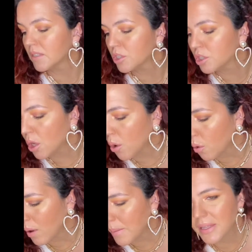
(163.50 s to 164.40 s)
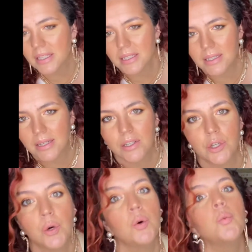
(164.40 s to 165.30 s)
so, I mean, this in
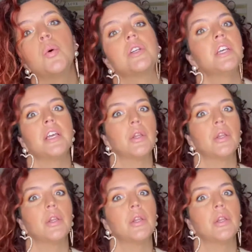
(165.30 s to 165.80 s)
no particular